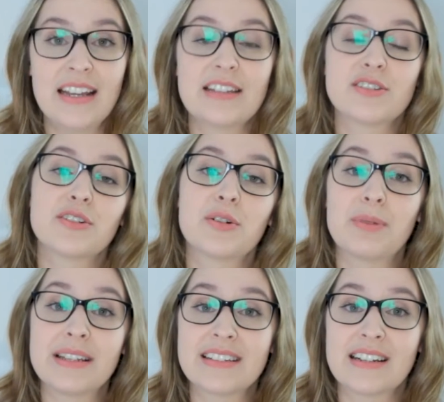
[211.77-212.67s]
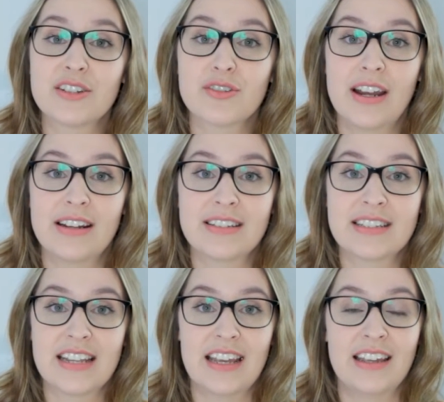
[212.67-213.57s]
And so you're basically trying to
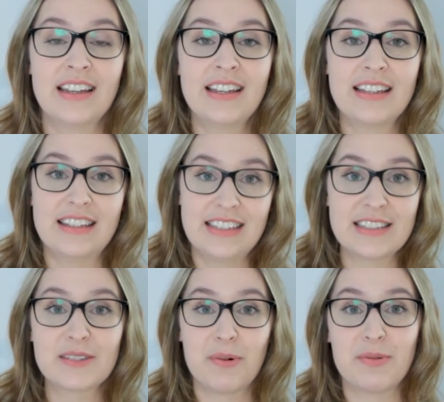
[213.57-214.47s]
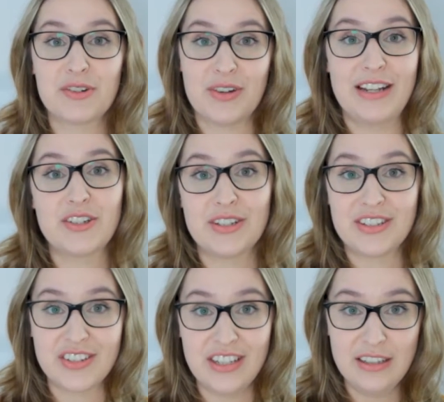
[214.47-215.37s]
say, this is what we're trying to
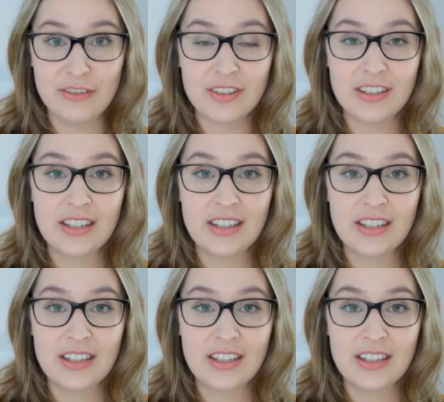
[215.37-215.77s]
achieve.